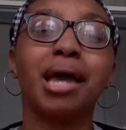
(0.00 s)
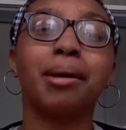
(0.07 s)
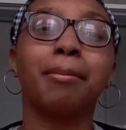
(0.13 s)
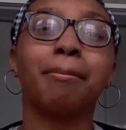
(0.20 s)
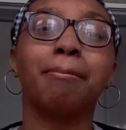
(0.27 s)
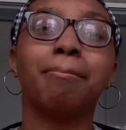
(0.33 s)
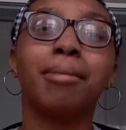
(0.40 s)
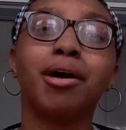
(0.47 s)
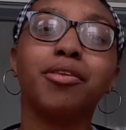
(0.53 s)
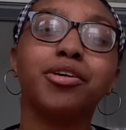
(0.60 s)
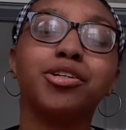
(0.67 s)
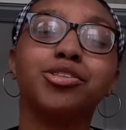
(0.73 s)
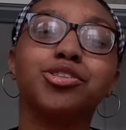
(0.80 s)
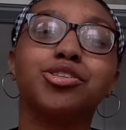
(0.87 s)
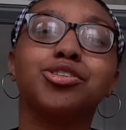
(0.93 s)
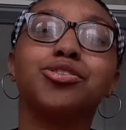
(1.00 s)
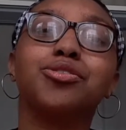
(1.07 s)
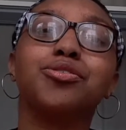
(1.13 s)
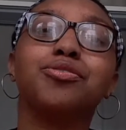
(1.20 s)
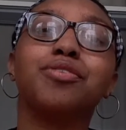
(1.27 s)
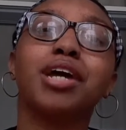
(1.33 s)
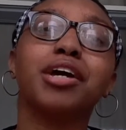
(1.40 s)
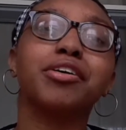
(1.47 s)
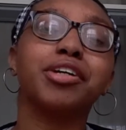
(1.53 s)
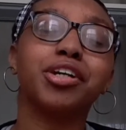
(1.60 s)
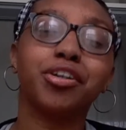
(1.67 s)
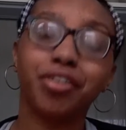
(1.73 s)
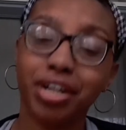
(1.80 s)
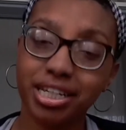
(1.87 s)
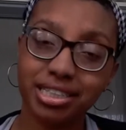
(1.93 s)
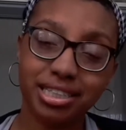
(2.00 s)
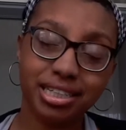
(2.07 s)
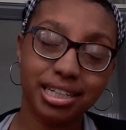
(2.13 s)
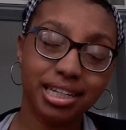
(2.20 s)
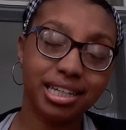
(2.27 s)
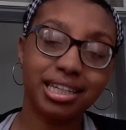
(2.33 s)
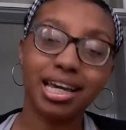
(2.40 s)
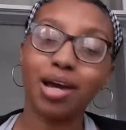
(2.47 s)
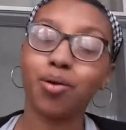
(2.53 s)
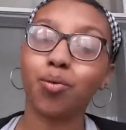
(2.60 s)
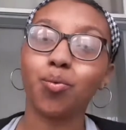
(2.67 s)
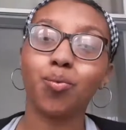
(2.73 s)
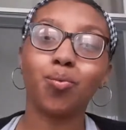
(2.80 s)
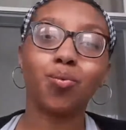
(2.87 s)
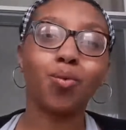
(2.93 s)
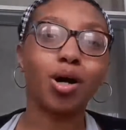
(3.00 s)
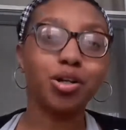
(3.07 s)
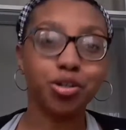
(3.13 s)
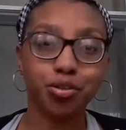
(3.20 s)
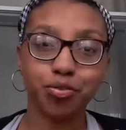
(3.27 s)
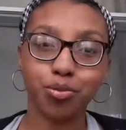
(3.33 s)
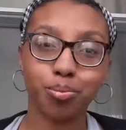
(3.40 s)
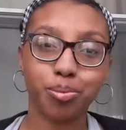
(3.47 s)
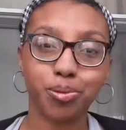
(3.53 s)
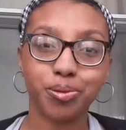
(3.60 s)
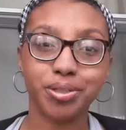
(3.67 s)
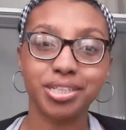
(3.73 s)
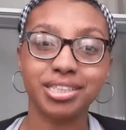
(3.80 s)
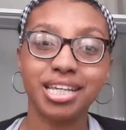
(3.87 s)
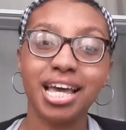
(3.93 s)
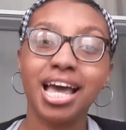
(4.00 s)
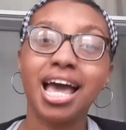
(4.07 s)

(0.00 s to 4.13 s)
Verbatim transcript: and mother to two very crazy yet wonderful boys,